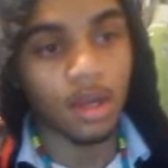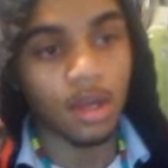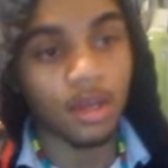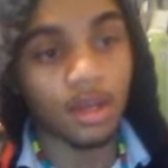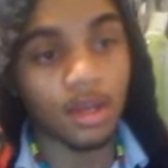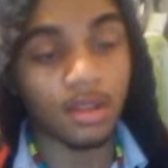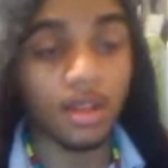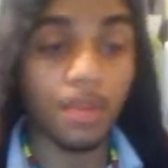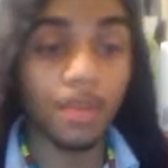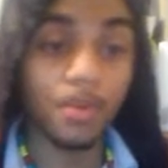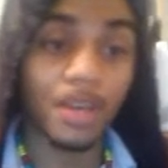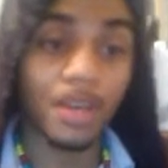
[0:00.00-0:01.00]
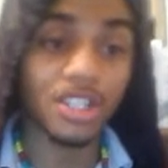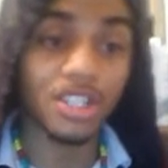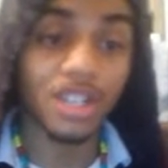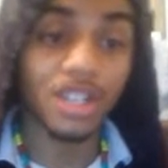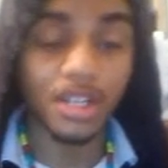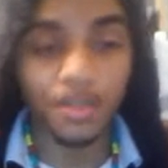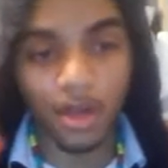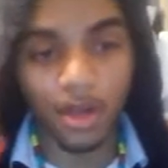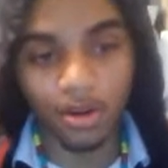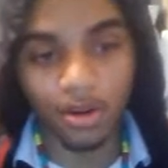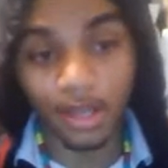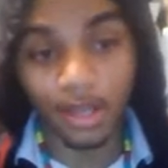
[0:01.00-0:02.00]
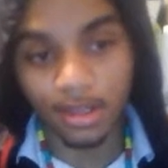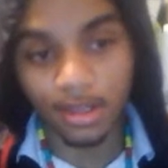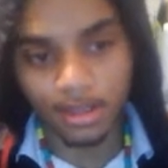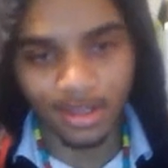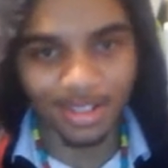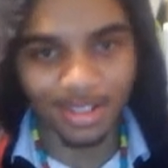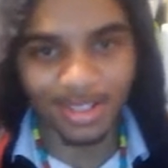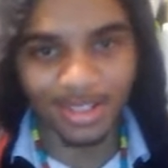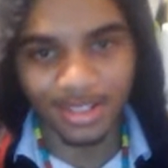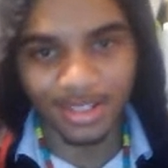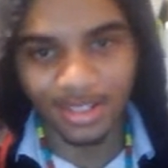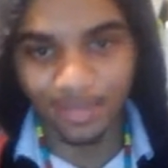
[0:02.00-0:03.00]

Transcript: And then I put my shades back on like this.